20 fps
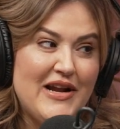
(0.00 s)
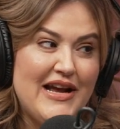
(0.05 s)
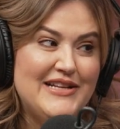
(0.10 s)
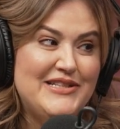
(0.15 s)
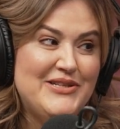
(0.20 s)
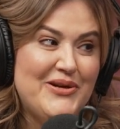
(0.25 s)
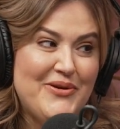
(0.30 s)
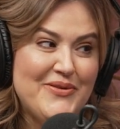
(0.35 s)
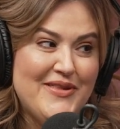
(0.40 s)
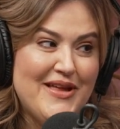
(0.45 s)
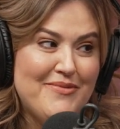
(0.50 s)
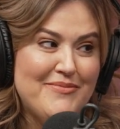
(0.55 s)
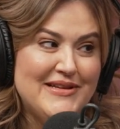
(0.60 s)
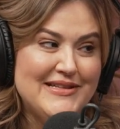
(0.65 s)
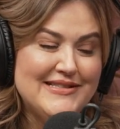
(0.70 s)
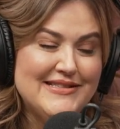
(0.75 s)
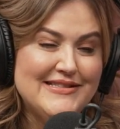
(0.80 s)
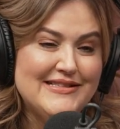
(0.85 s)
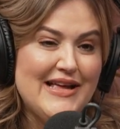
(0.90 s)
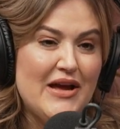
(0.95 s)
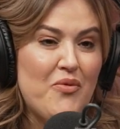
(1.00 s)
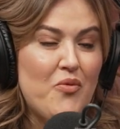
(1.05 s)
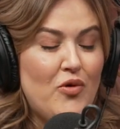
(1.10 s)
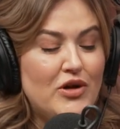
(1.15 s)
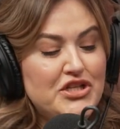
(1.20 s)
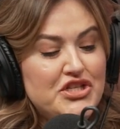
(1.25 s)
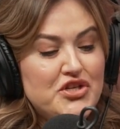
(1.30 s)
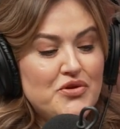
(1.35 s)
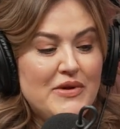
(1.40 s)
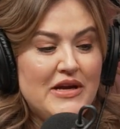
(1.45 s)
what I told them is like
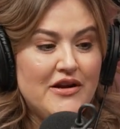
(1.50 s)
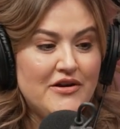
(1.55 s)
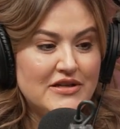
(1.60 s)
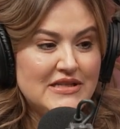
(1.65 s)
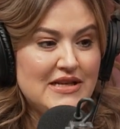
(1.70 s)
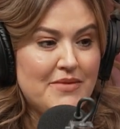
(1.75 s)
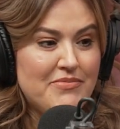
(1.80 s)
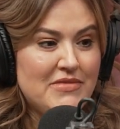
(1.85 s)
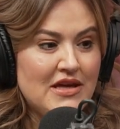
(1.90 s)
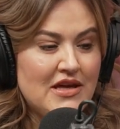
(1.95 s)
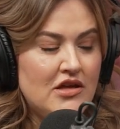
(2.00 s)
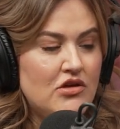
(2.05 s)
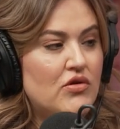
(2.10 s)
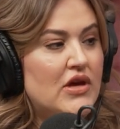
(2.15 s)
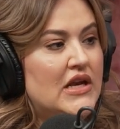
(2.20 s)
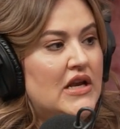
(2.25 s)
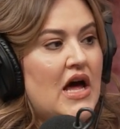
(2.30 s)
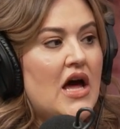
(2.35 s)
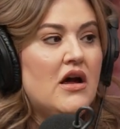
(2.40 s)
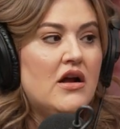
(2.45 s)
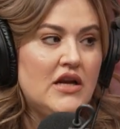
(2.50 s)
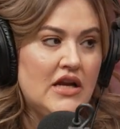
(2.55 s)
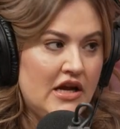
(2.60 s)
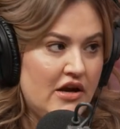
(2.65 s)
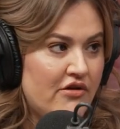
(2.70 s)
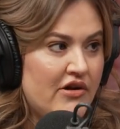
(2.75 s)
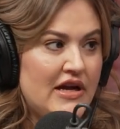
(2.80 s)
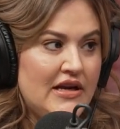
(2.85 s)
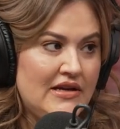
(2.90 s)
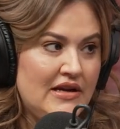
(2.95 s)
once you hear something, you cannot
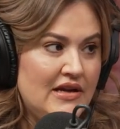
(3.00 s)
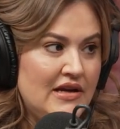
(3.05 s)
unhear it.